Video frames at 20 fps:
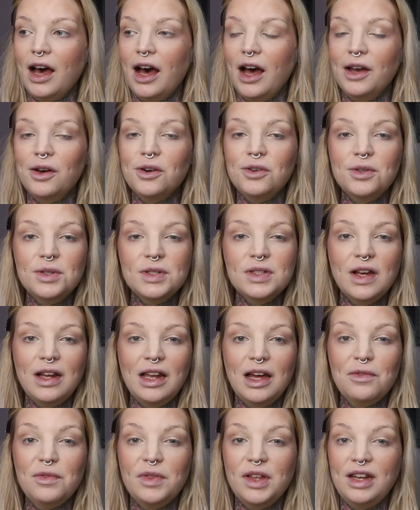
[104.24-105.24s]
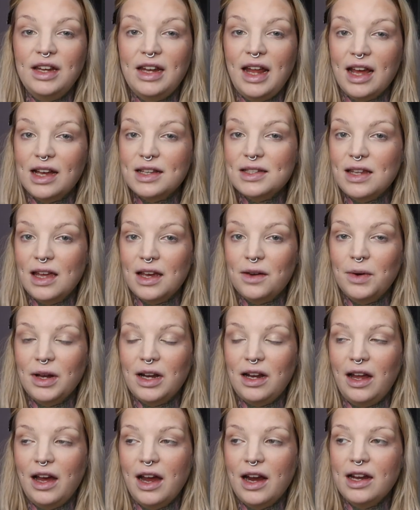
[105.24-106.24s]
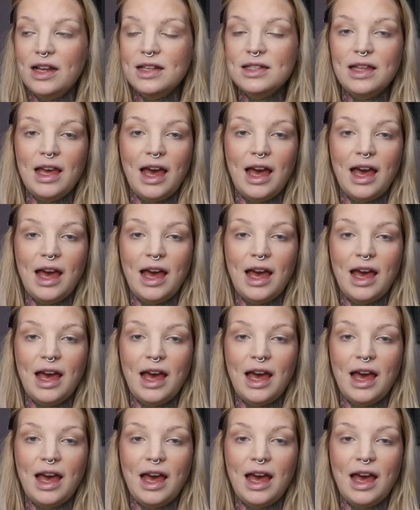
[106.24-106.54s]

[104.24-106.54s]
I also love the NYX liquid liners,